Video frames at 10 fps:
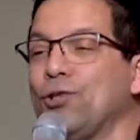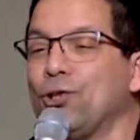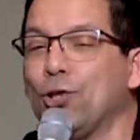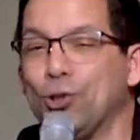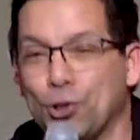
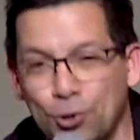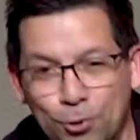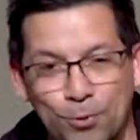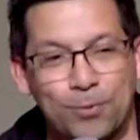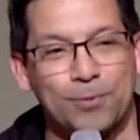to
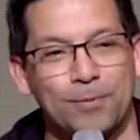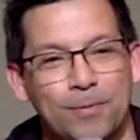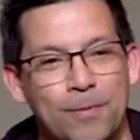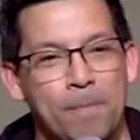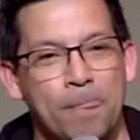do.
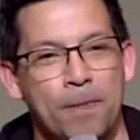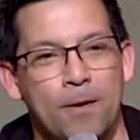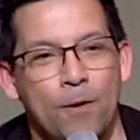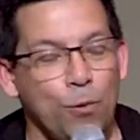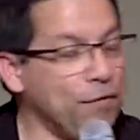
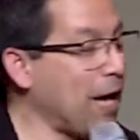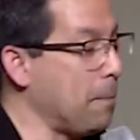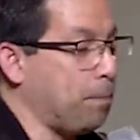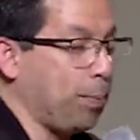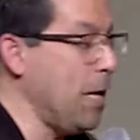We've
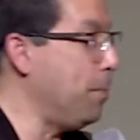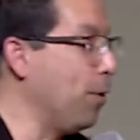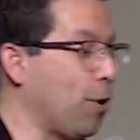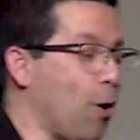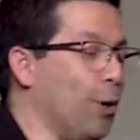got
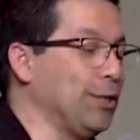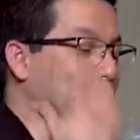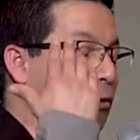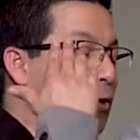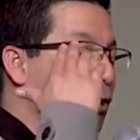people going
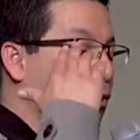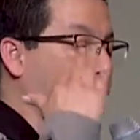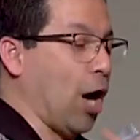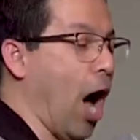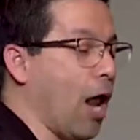to, to
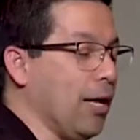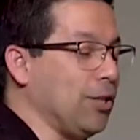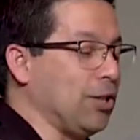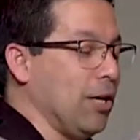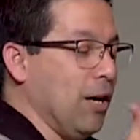
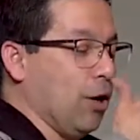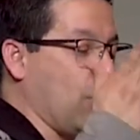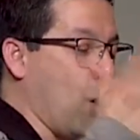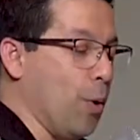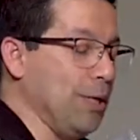college
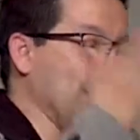going